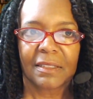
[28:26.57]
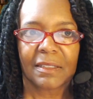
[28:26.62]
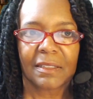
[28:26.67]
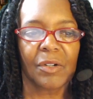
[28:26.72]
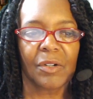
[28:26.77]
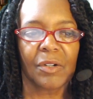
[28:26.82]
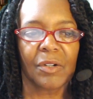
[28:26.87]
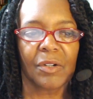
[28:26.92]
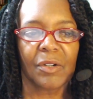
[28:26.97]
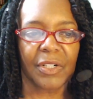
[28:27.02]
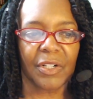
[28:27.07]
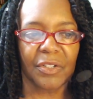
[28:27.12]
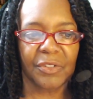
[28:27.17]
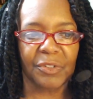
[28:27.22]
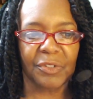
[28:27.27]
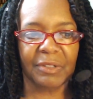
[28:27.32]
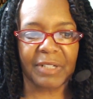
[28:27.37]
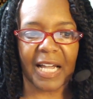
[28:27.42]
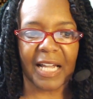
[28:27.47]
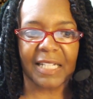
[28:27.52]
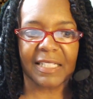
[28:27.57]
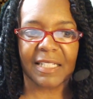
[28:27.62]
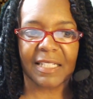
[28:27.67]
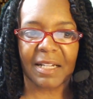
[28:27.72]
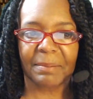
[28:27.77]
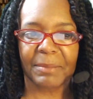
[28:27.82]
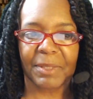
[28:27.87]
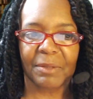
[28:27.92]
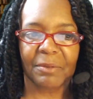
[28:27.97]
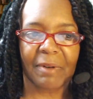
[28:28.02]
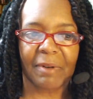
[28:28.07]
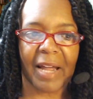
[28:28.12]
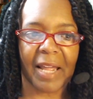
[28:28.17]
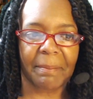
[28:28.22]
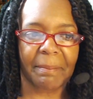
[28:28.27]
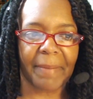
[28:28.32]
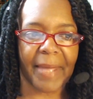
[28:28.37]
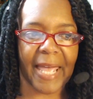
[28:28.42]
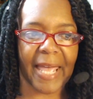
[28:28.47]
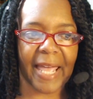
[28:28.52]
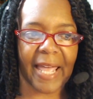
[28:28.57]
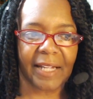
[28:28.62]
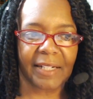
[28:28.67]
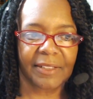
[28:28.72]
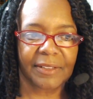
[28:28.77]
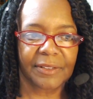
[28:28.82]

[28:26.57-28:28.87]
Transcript: Hold on, you guys. I'll be right back.